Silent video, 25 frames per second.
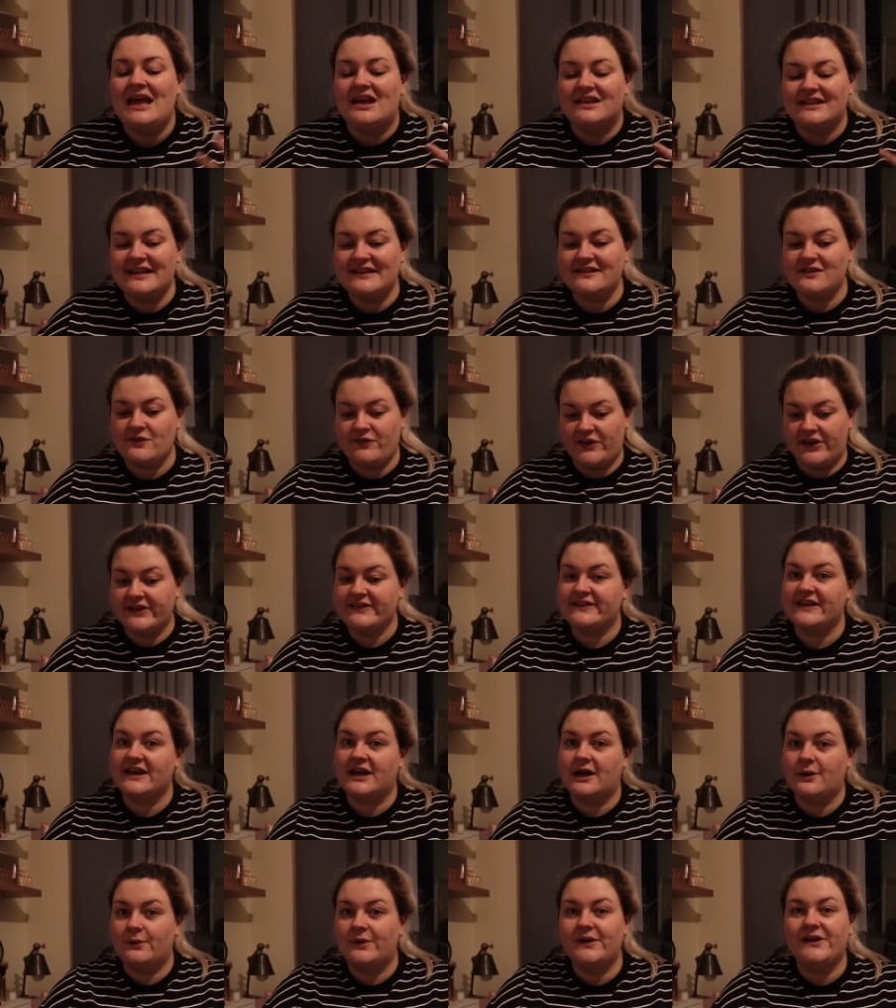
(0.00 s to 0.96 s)
that's the first
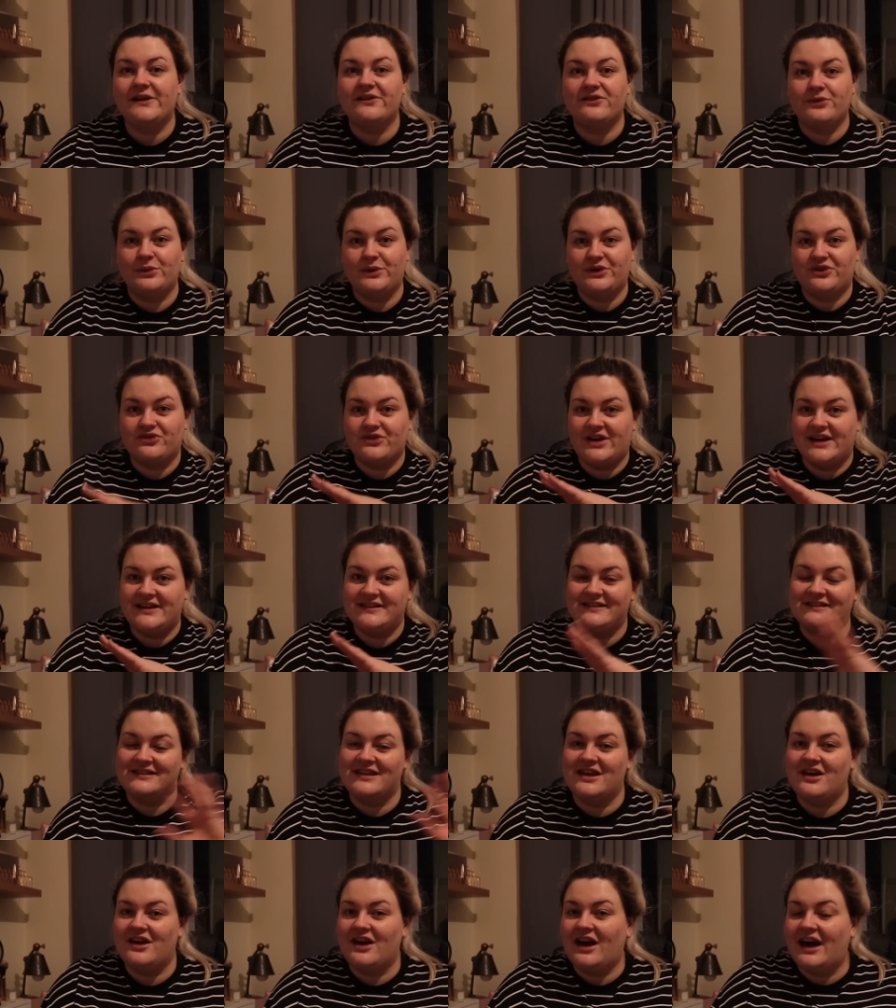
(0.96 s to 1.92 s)
thing I wanted to address,
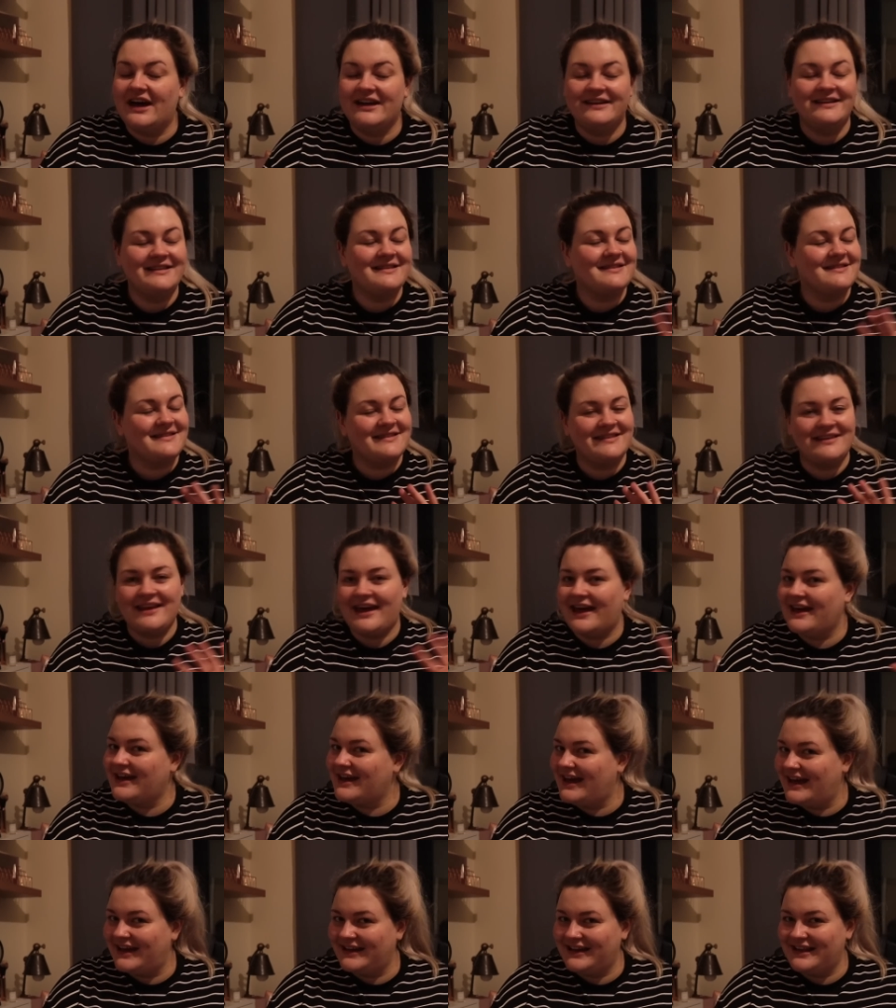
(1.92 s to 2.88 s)
that I didn't
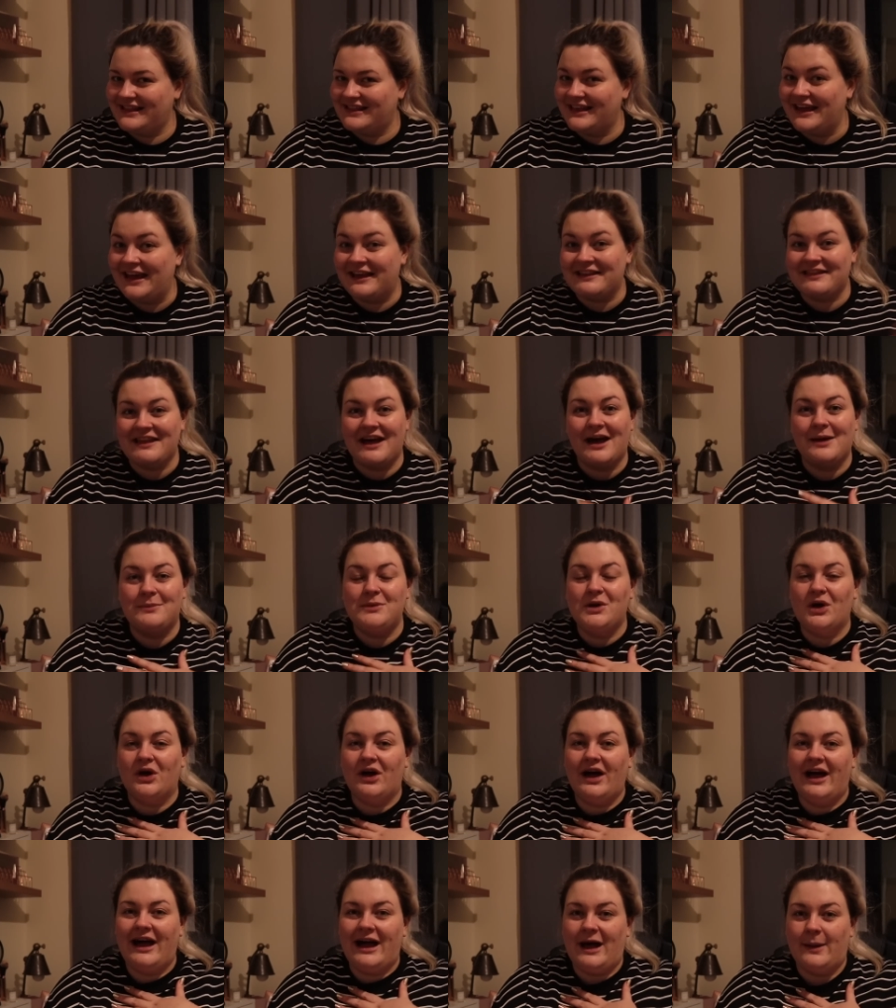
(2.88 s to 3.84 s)
say anything that I'm
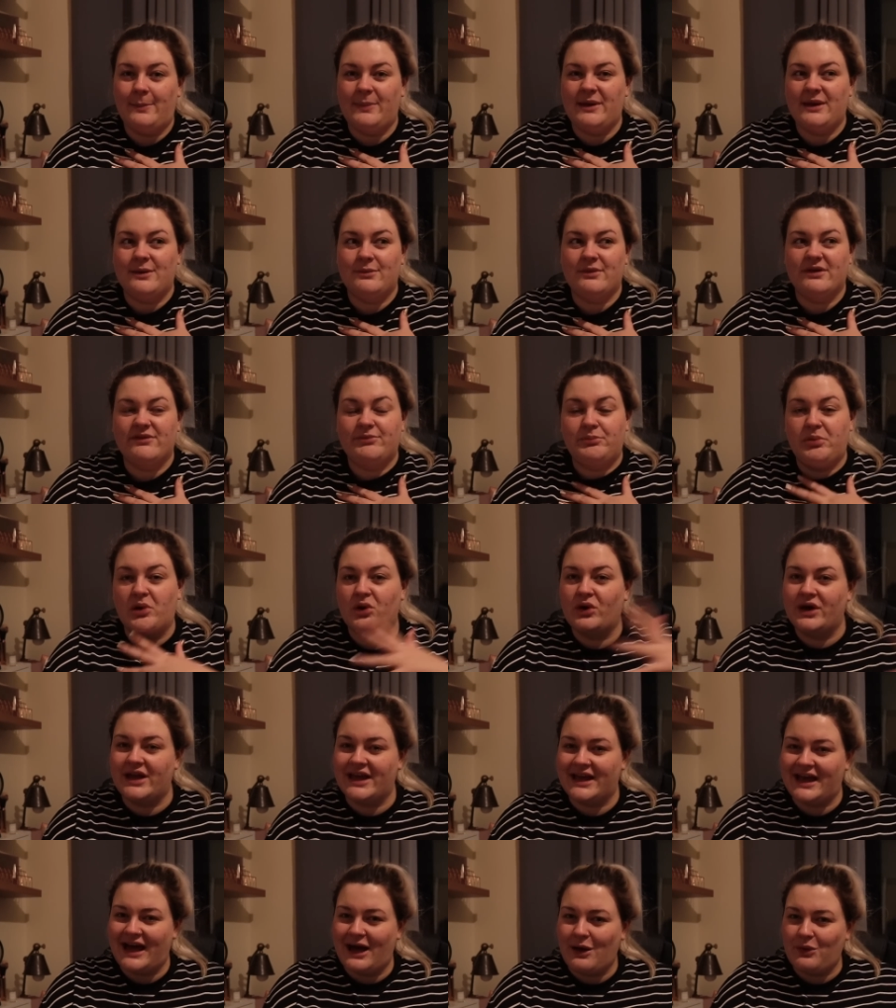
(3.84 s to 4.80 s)
not happy with
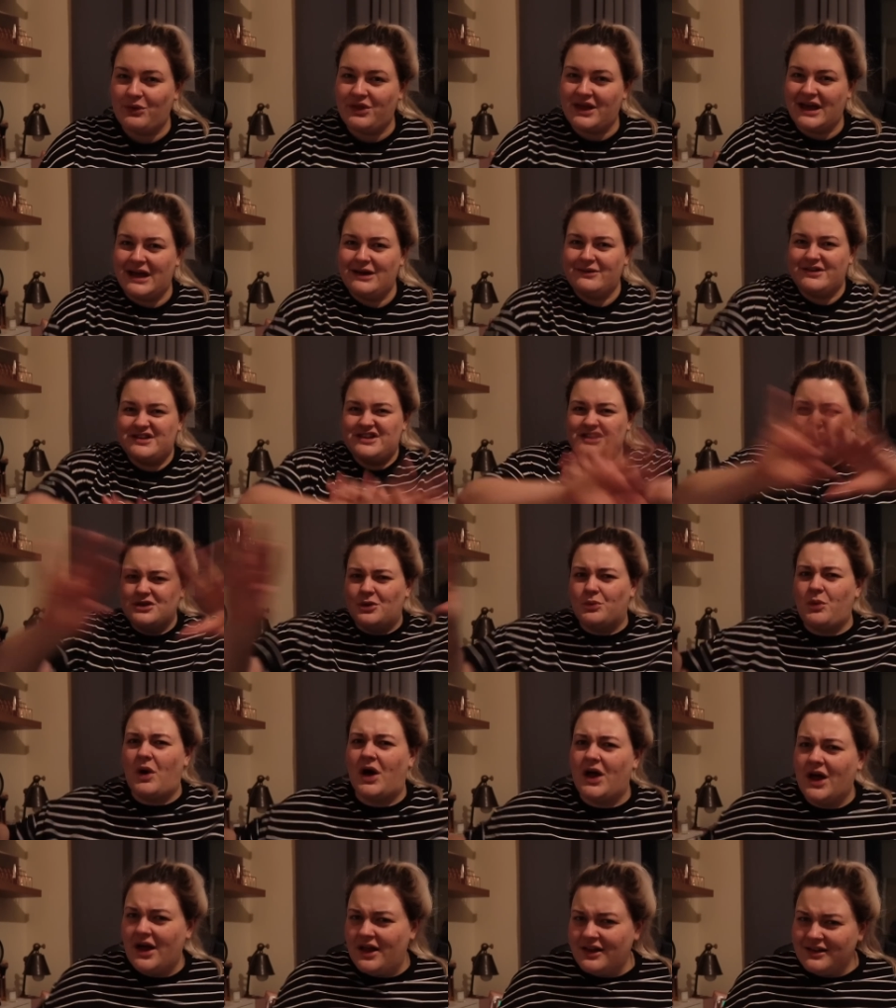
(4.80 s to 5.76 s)
putting out there in the
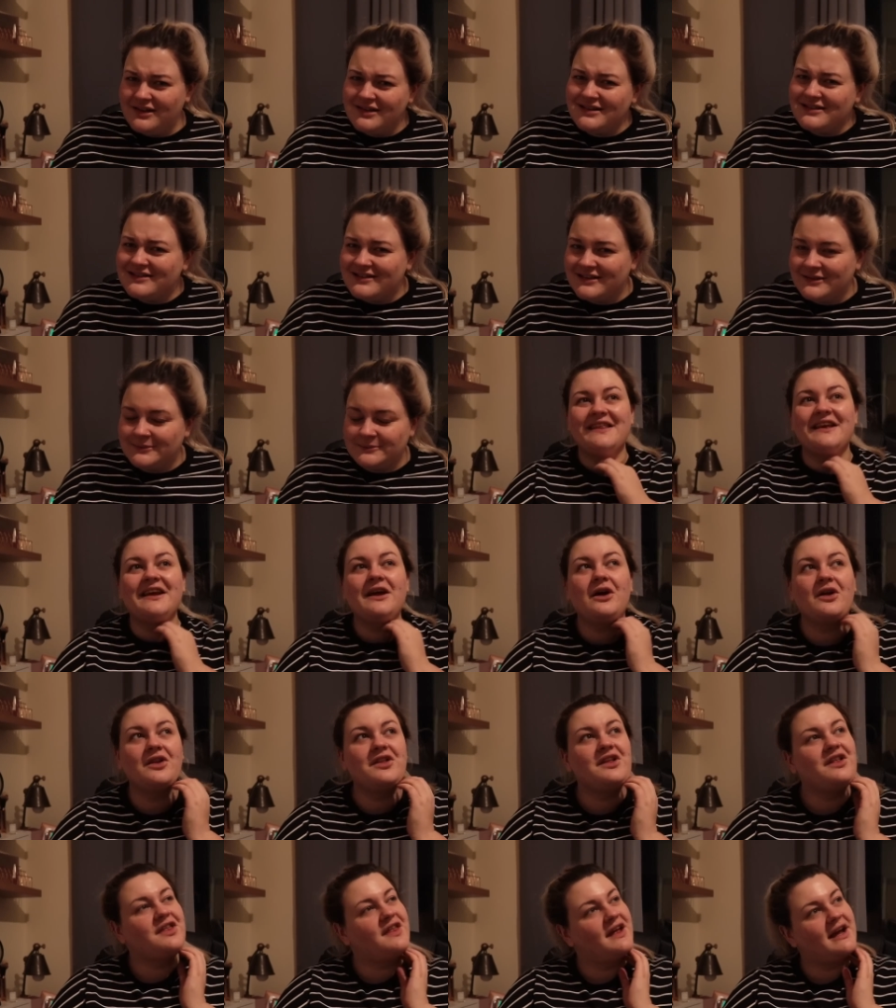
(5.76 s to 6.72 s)
world. The
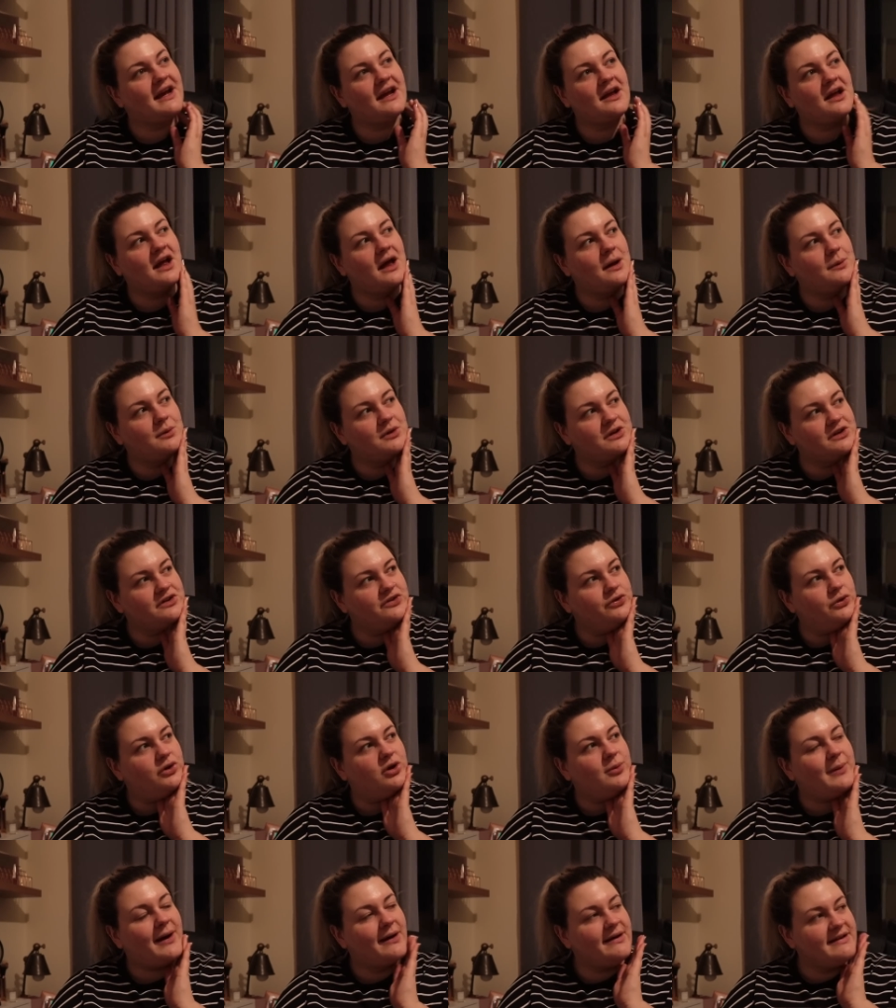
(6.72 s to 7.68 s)
other thing I want to
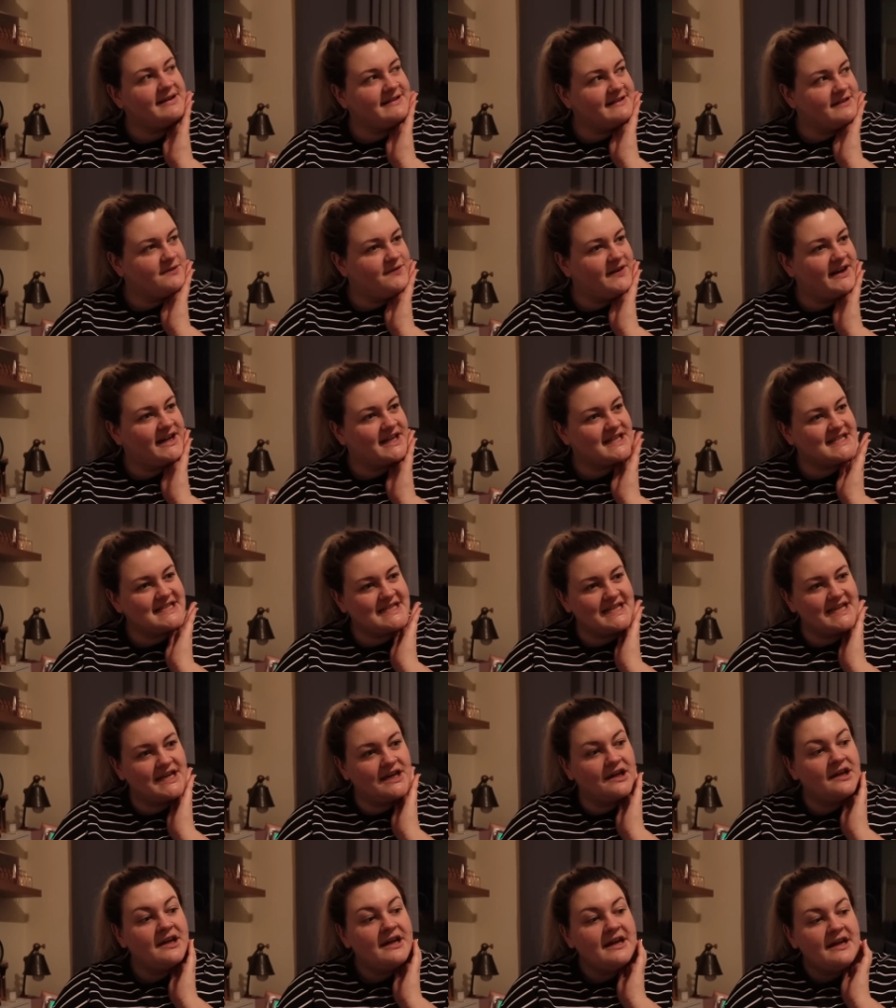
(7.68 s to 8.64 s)
talk about is the fact
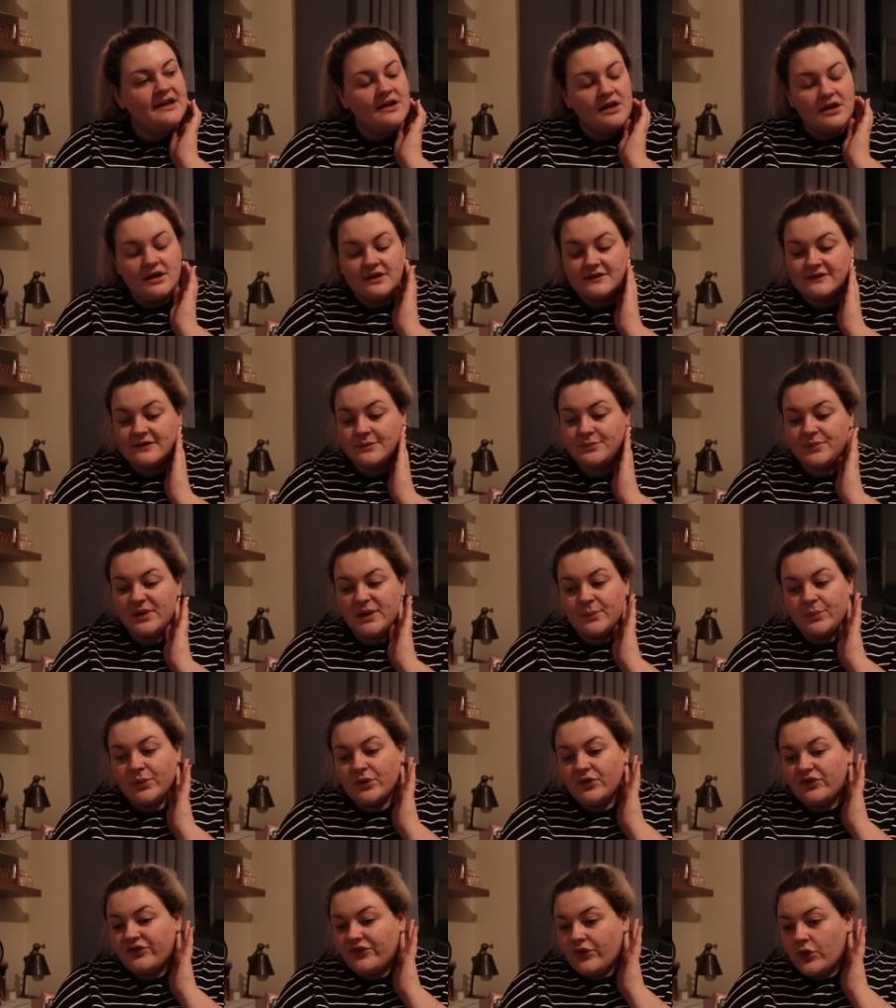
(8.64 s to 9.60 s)
that some
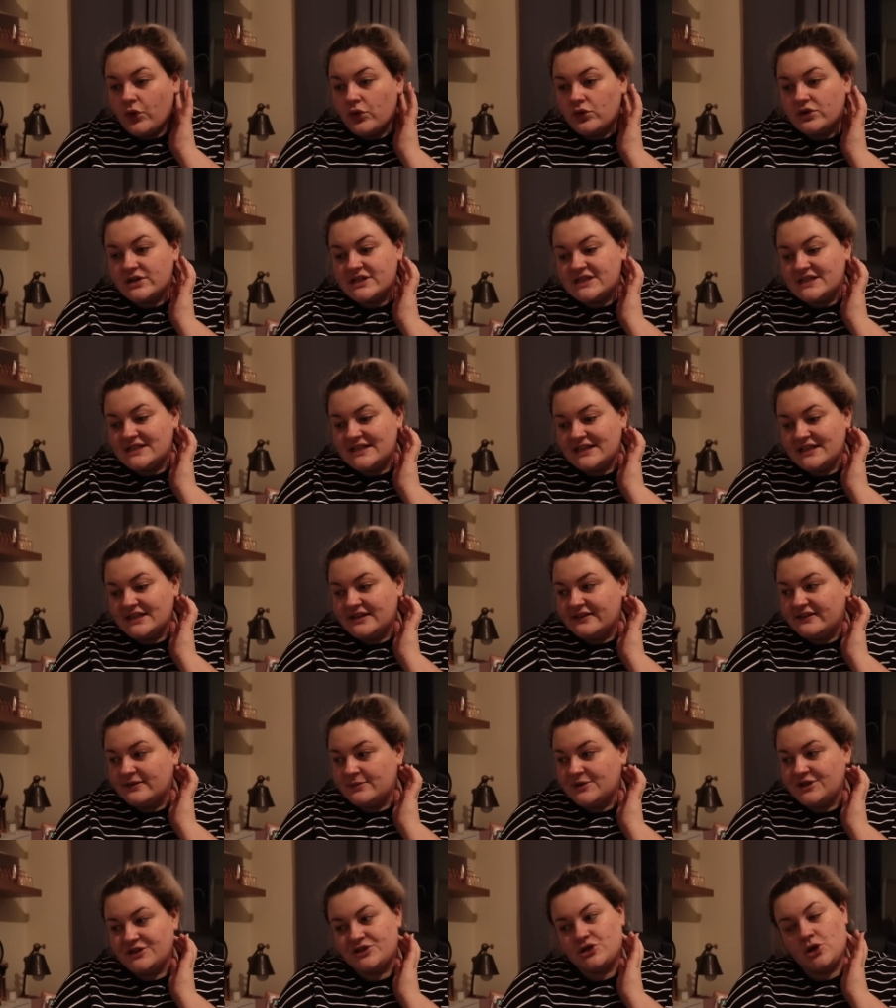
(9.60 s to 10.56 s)
people thought that
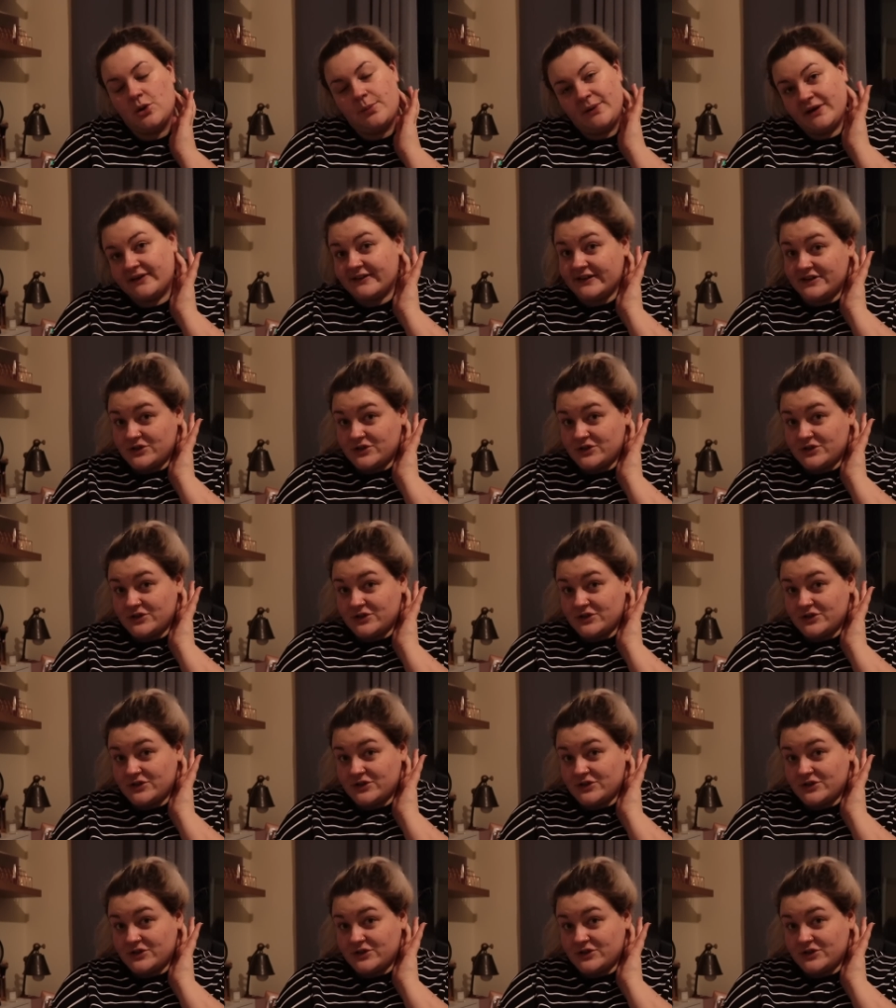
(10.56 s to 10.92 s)
some of the topics